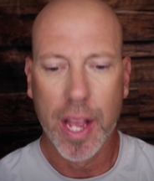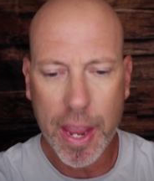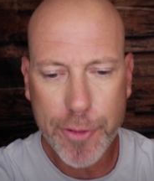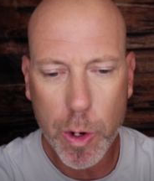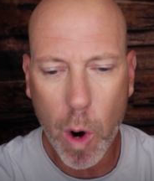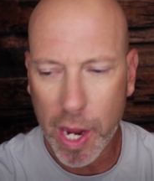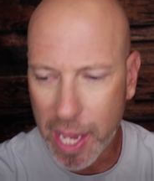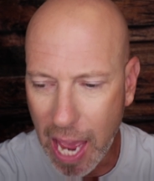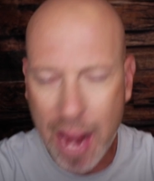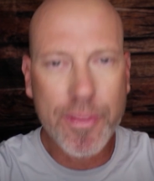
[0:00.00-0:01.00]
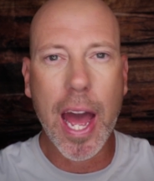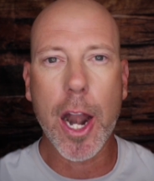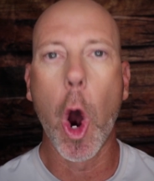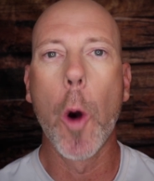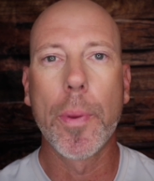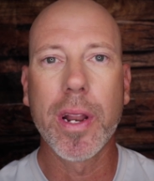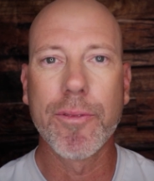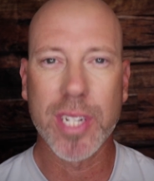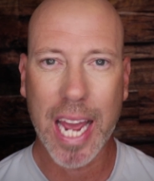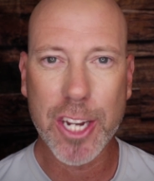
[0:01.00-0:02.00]
if you gave that open
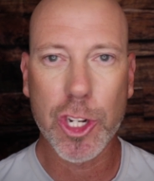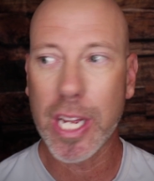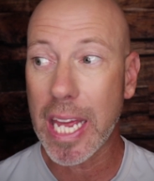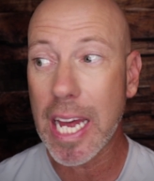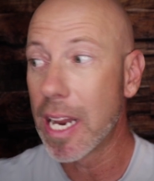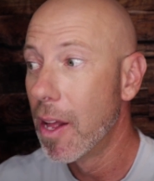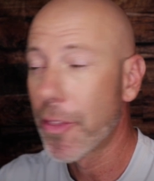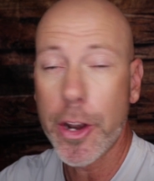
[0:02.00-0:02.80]
invitation again,